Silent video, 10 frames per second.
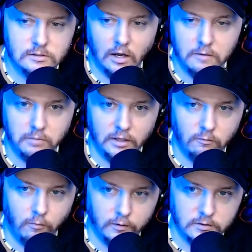
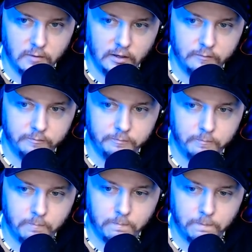unbelievable to me
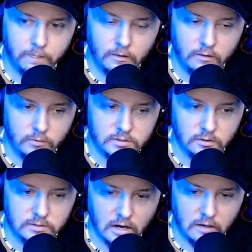that we still
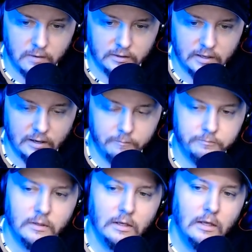talk about that.
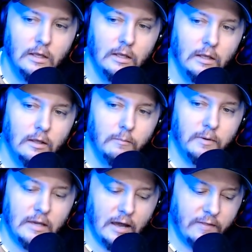But
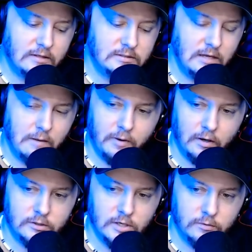yeah, that CM
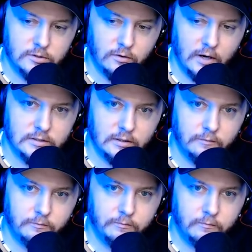Punk shit was crazy.
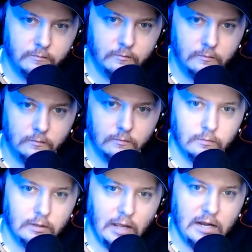
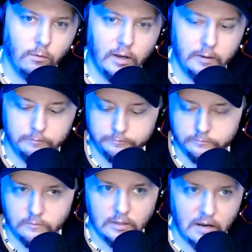Anyway,
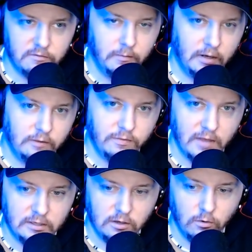everybody,
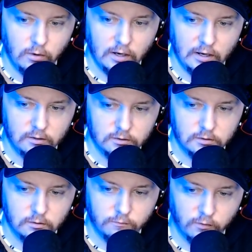thank you
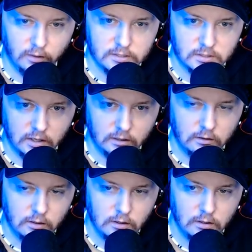for listening
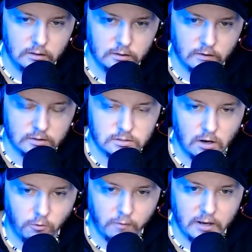to this
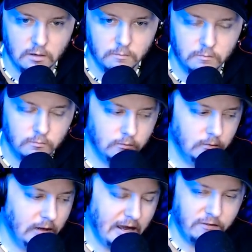random
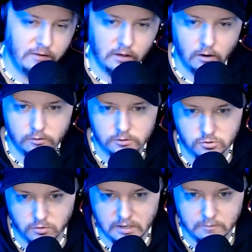Anything Goes
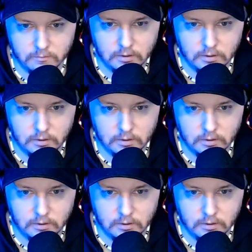stream.